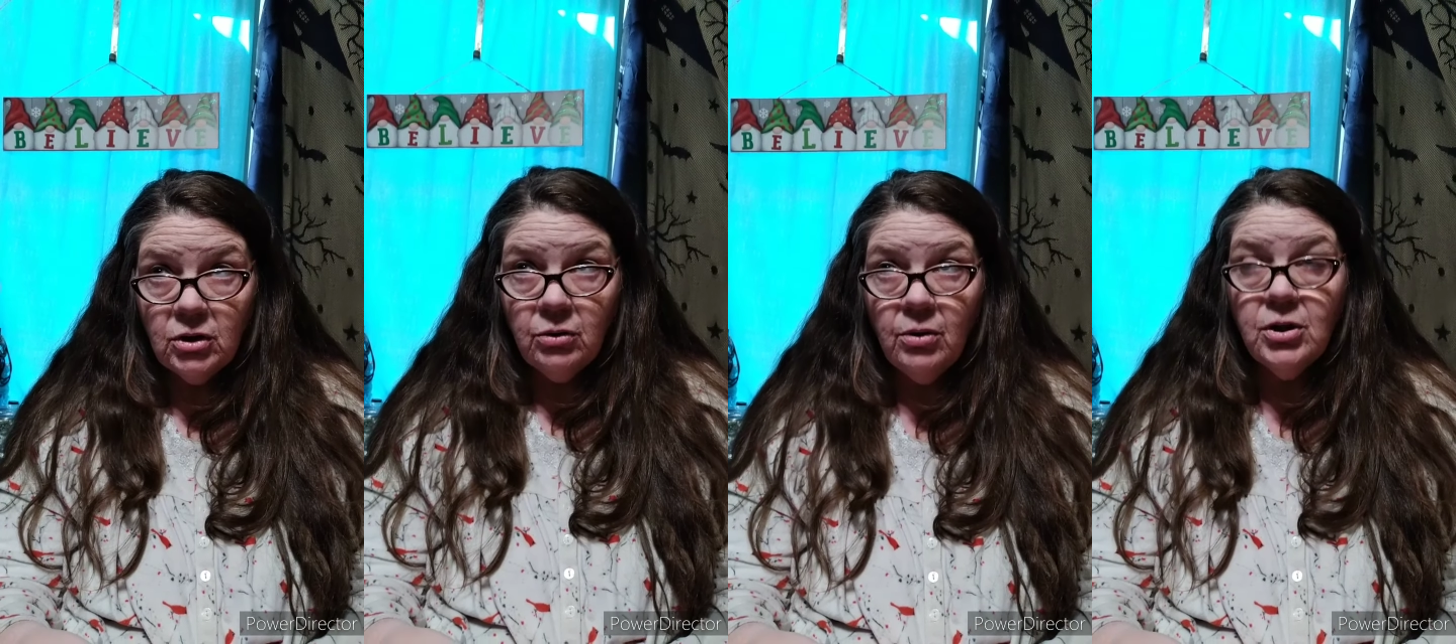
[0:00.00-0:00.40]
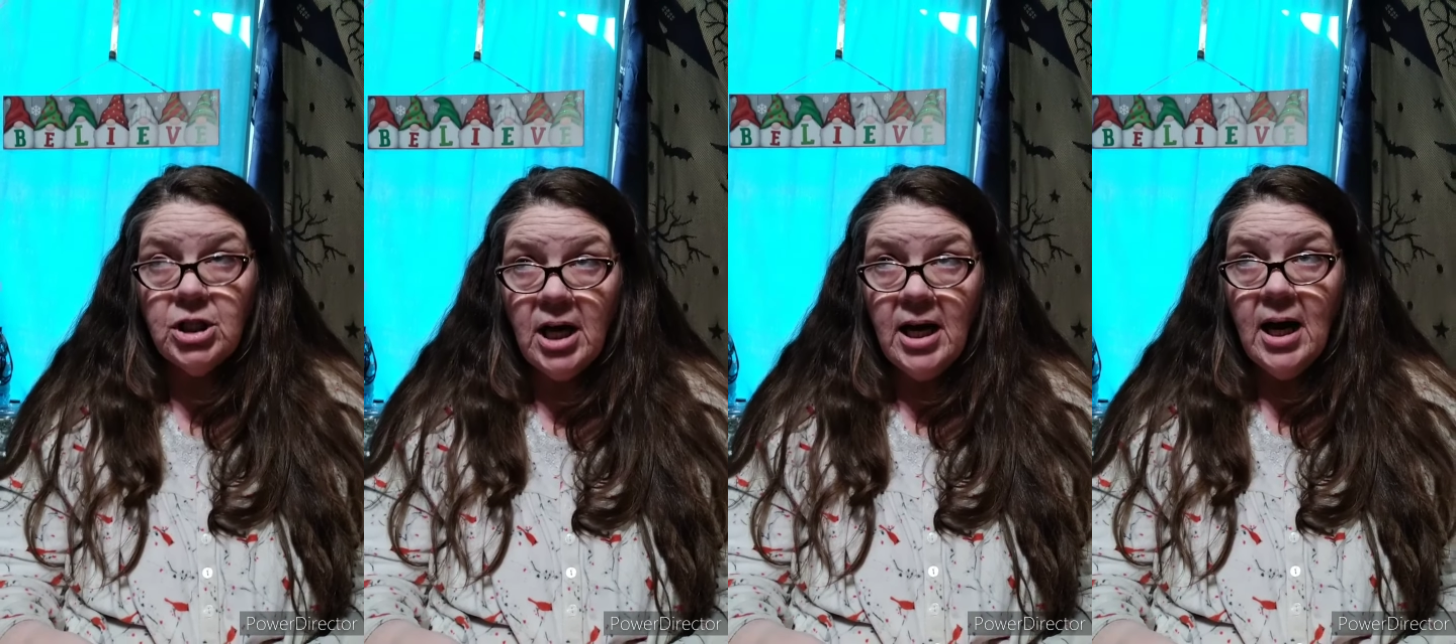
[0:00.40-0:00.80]

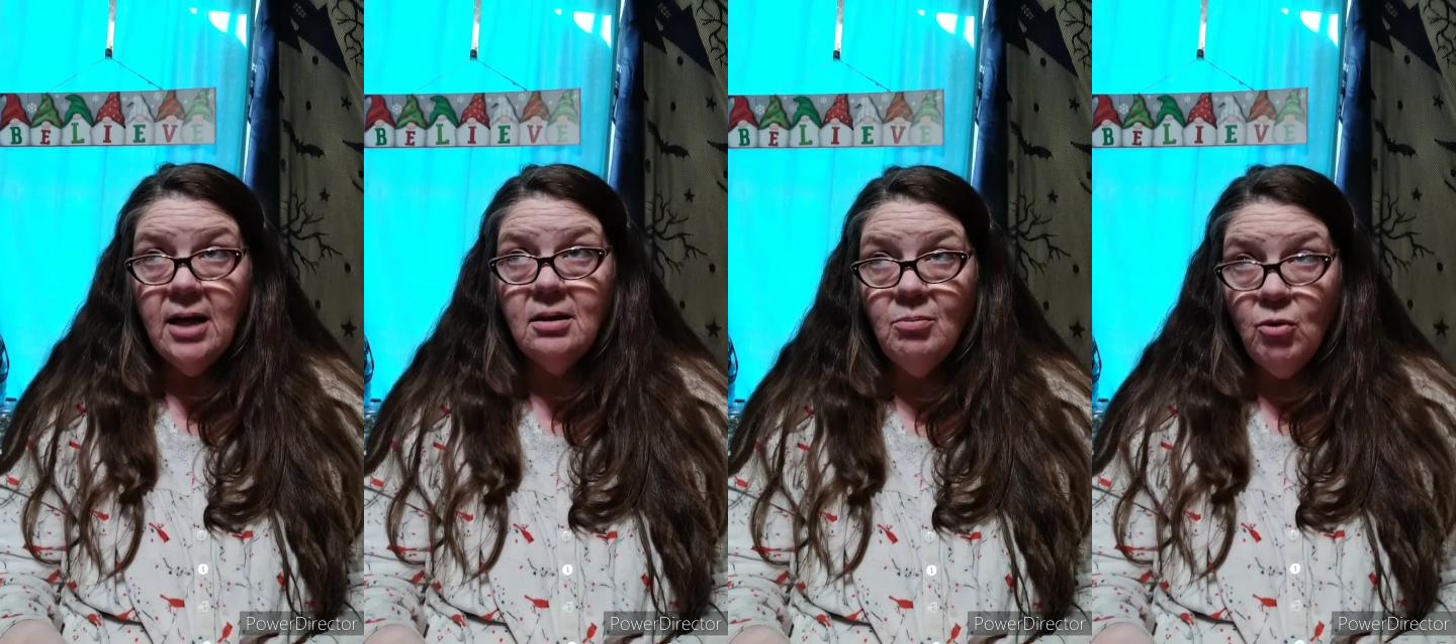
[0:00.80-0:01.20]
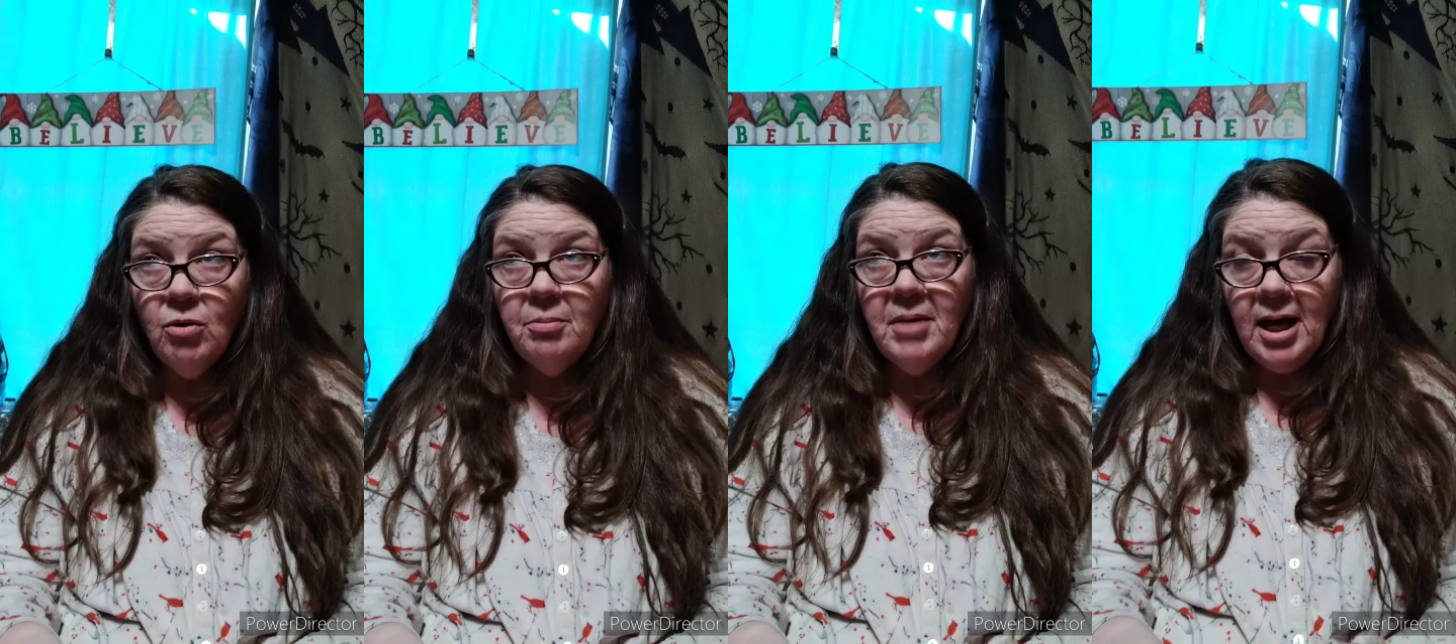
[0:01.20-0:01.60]
Crochet and
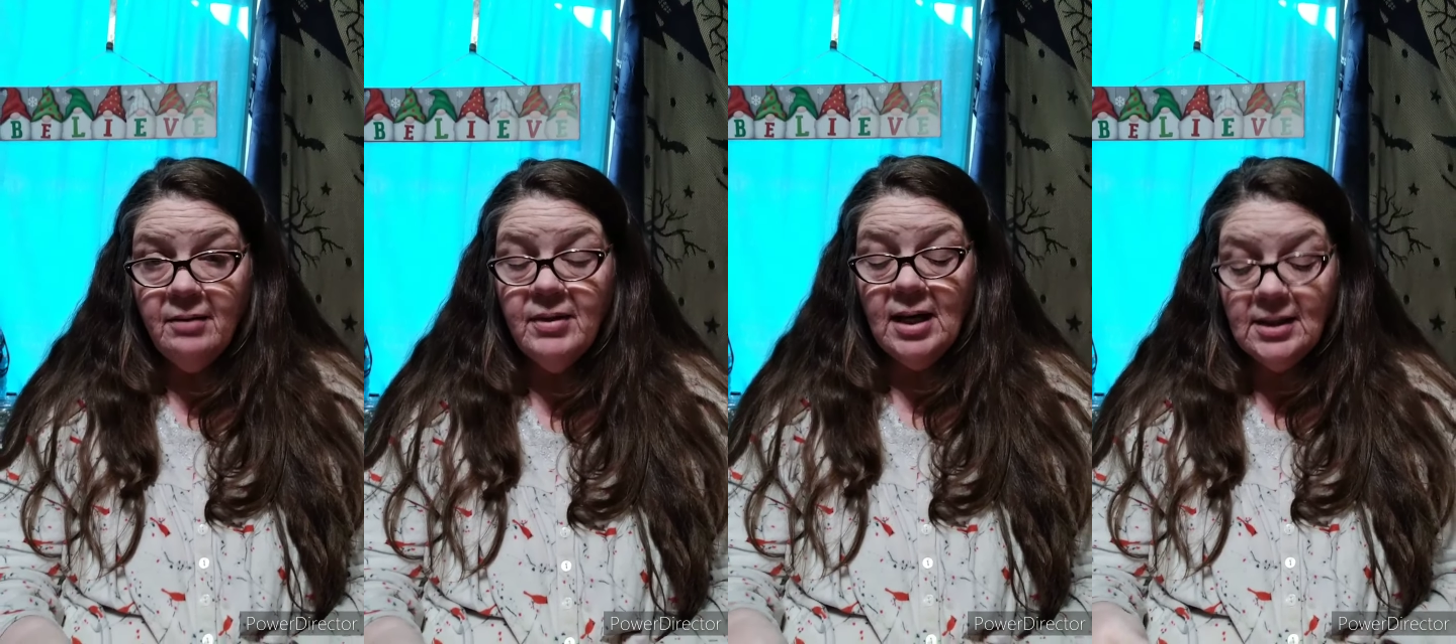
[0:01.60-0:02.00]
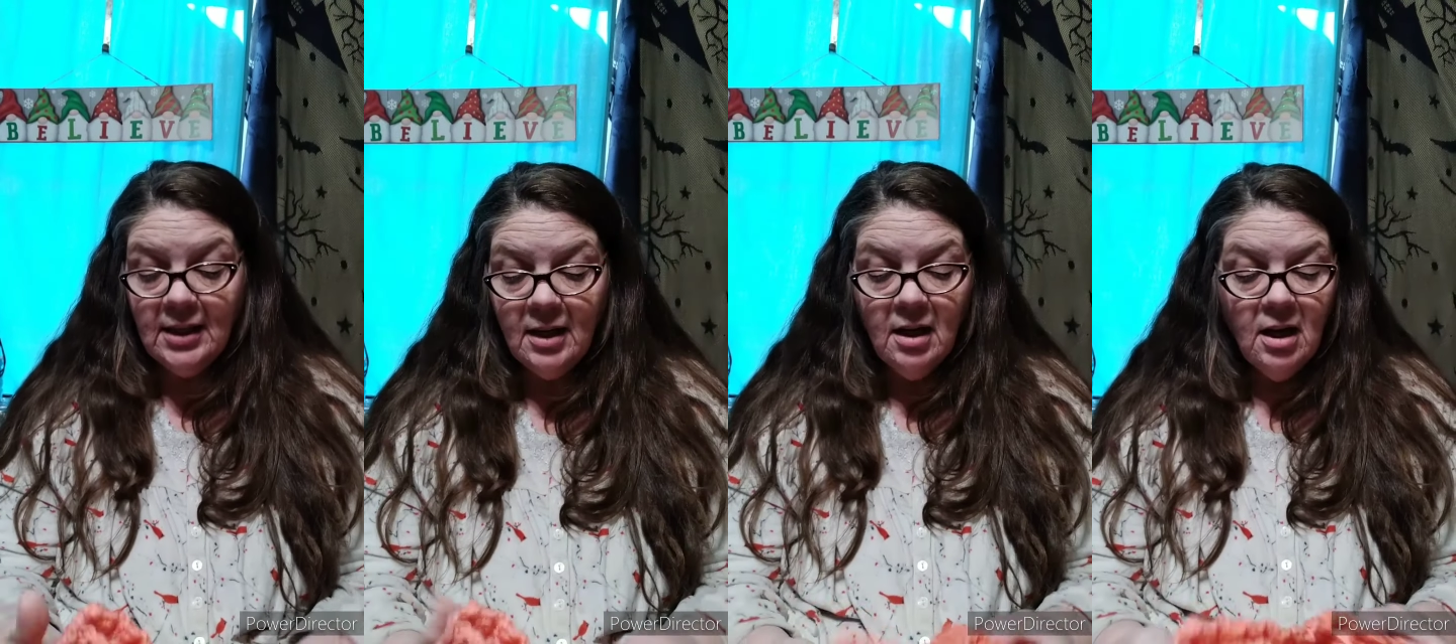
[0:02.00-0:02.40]
More May, that's
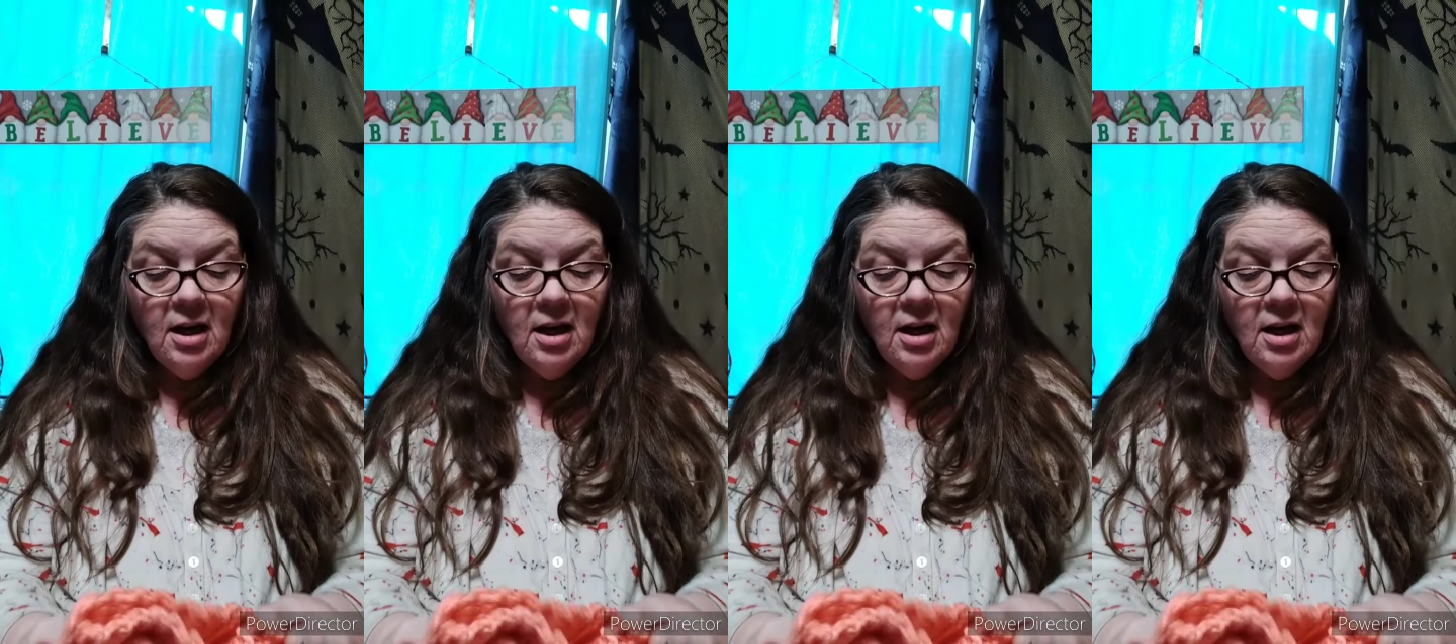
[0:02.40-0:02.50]
it.